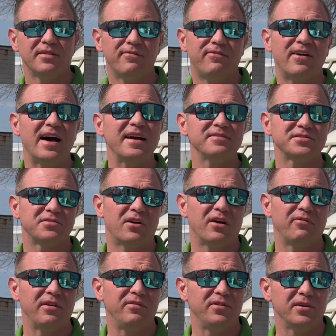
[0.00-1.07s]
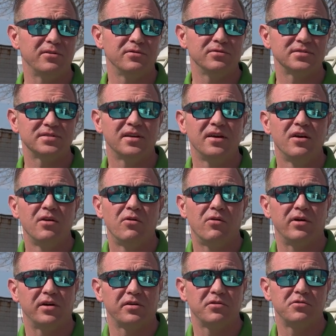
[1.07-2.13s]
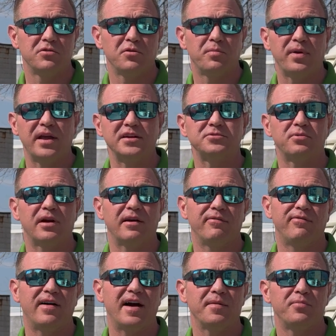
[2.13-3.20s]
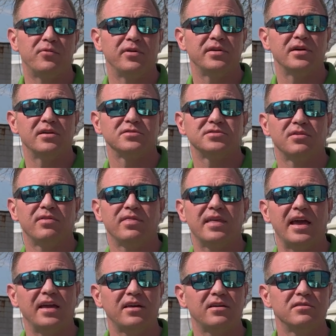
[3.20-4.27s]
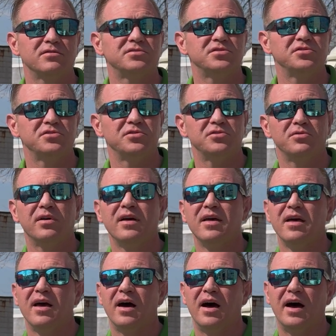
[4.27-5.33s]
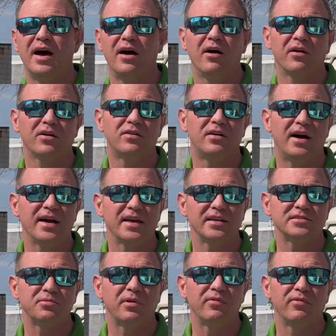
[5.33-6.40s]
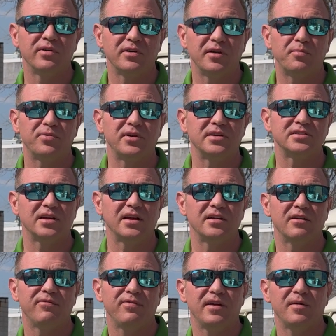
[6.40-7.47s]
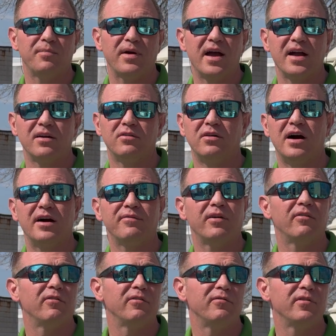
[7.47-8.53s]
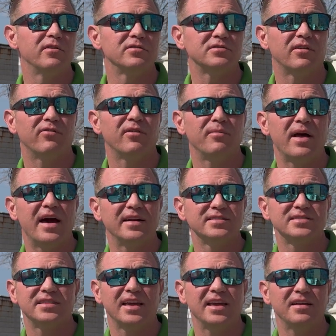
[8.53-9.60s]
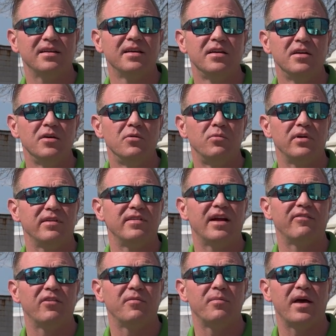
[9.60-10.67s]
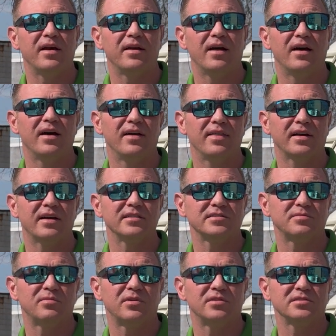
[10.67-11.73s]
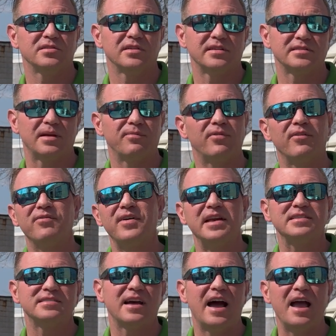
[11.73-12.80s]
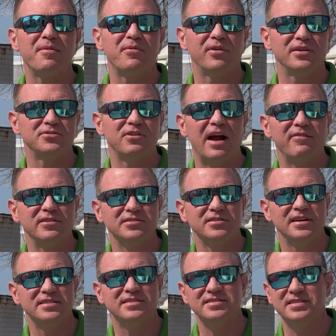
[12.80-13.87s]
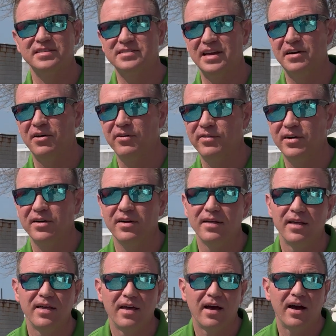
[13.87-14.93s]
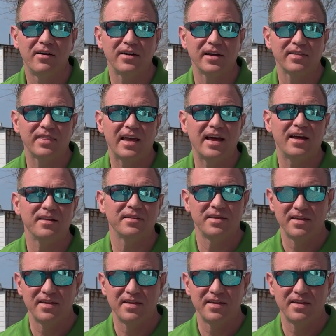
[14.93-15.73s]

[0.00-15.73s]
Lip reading: 5-star reviews on our Google page. We're at a 5.0, so thank you to our clients. We really appreciate your feedback. A lot of our reviews are from out of state. We've never met the customers except for FaceTime or driver's license they sent over. Look at that,